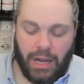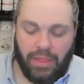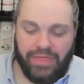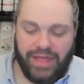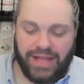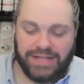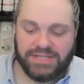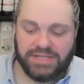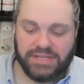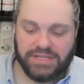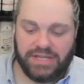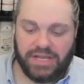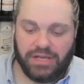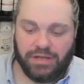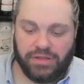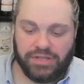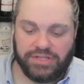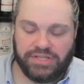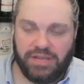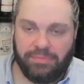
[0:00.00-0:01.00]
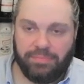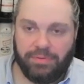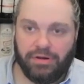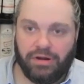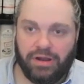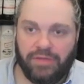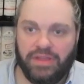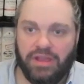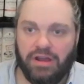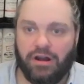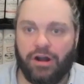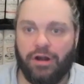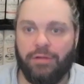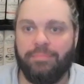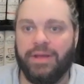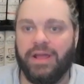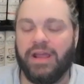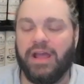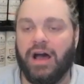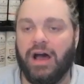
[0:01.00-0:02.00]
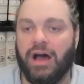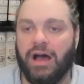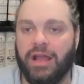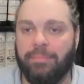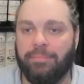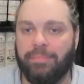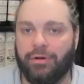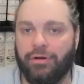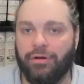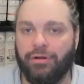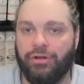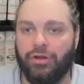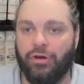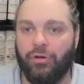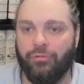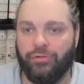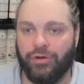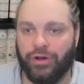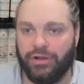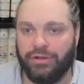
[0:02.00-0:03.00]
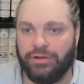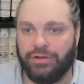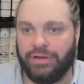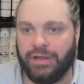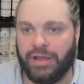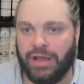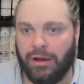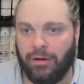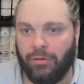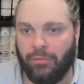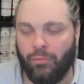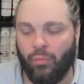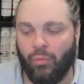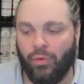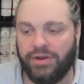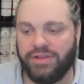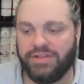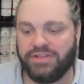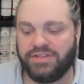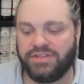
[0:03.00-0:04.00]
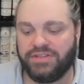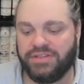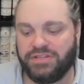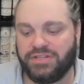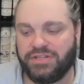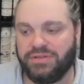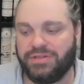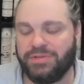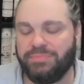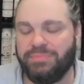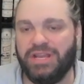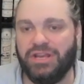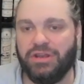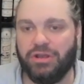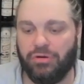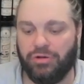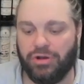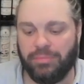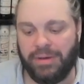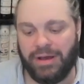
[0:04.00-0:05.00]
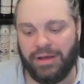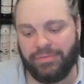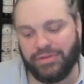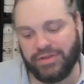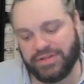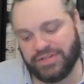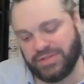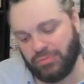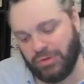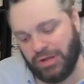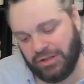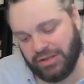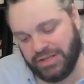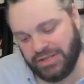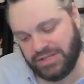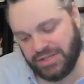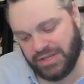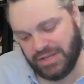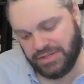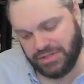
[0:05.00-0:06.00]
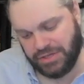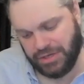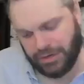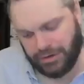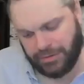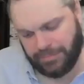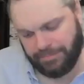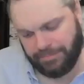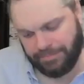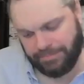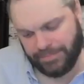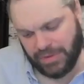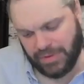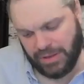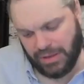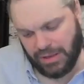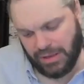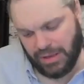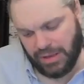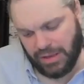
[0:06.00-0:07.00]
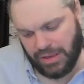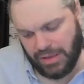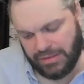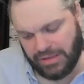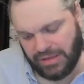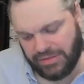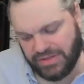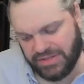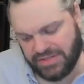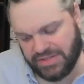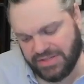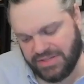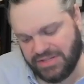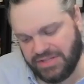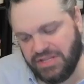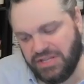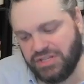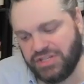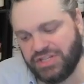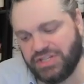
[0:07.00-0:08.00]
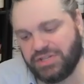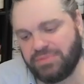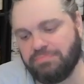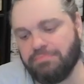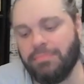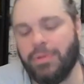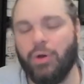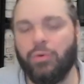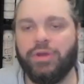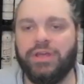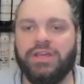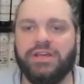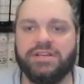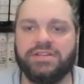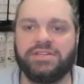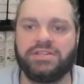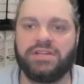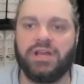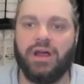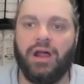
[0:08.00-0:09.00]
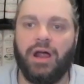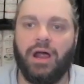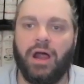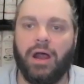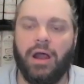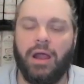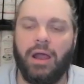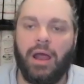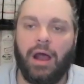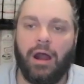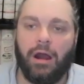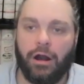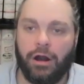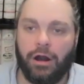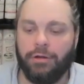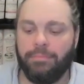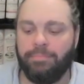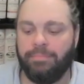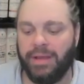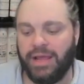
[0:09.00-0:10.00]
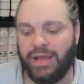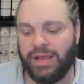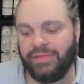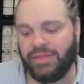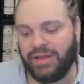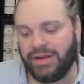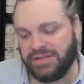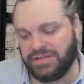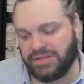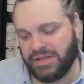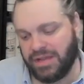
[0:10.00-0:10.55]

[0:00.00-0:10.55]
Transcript: that's the tale of the tape here on the Ardbeg Hypernova. Now, what is to be known about this? Well, it says here that this is the smokiest Ardbeg that has